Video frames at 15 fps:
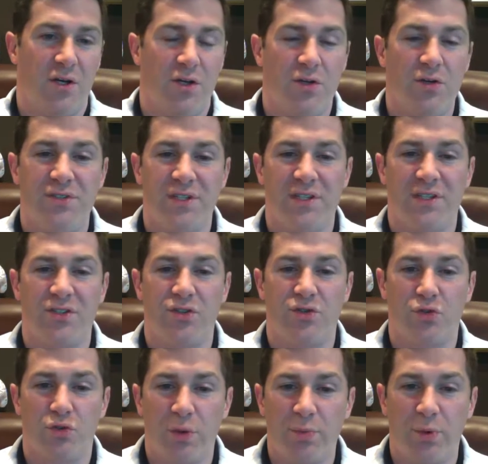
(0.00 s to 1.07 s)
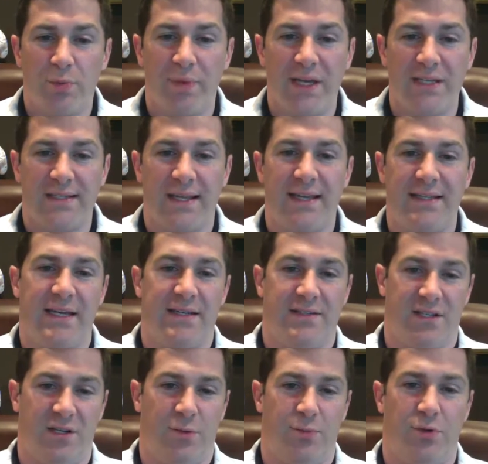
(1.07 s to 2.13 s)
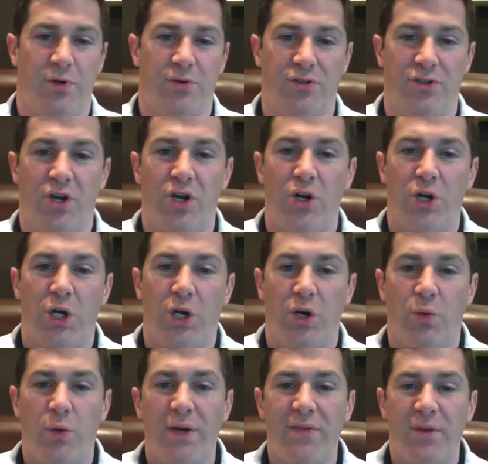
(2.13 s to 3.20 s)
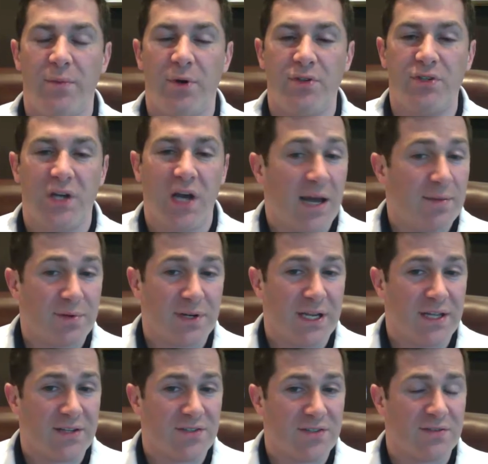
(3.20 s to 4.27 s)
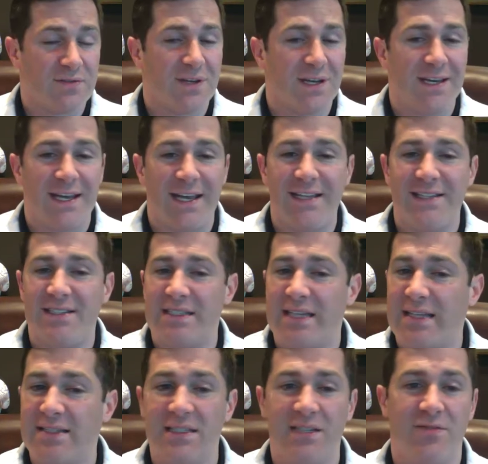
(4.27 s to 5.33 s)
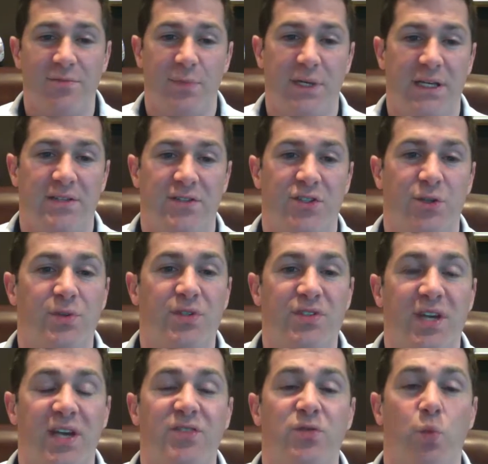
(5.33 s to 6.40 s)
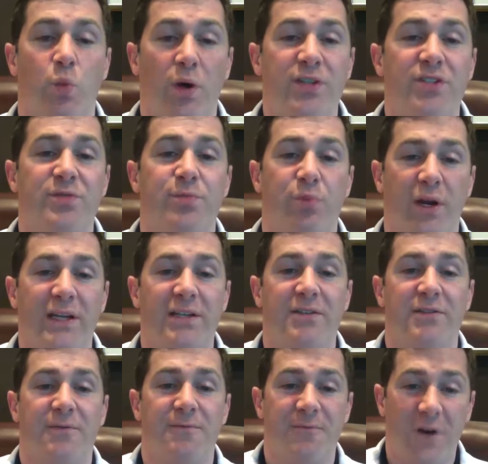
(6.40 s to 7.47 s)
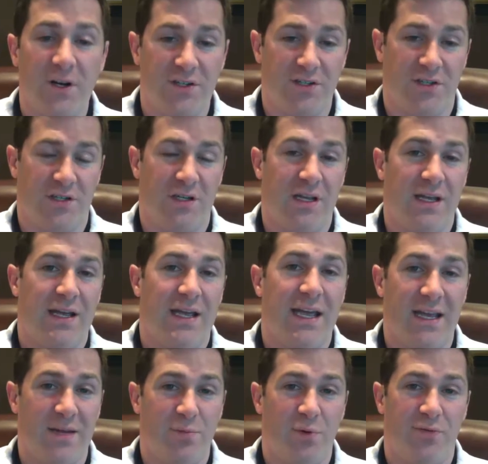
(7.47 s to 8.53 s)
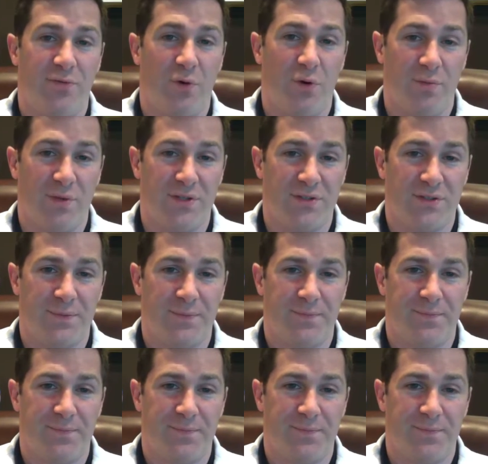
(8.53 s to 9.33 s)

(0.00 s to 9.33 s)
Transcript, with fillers: Using this triple baseline testing approach, we have the most comprehensive and sensitive means to assess one's brain's function and performance.